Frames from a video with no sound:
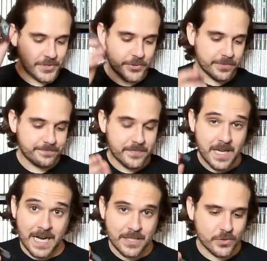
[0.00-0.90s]
dude,
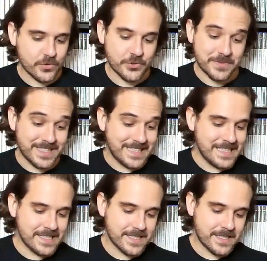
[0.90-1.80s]
I told you,
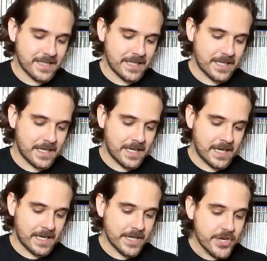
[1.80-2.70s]
these
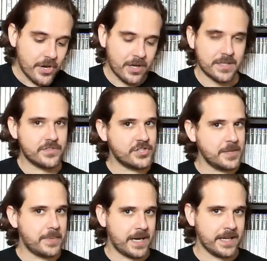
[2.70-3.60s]
are not
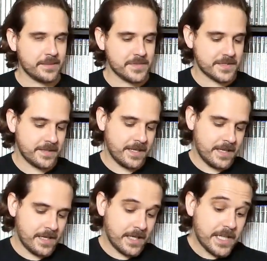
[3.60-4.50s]
cheap items.
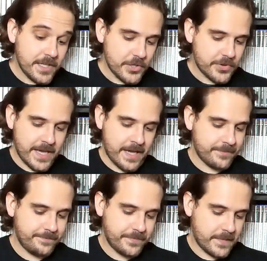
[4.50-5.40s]
He knew
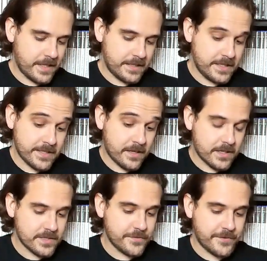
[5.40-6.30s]
that. These are
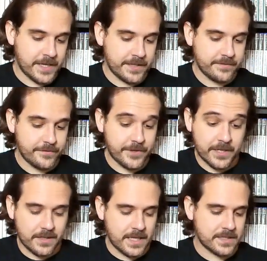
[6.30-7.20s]
hard to find,
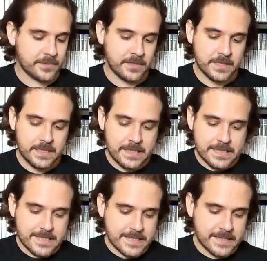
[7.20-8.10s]
very collectible.
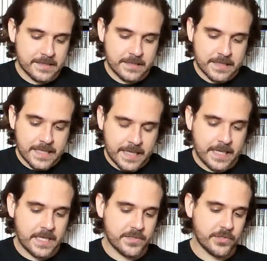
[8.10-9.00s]
Still,
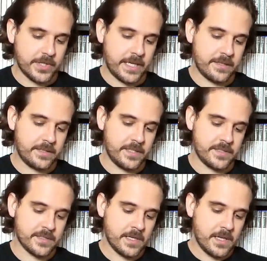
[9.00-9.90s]
he donated these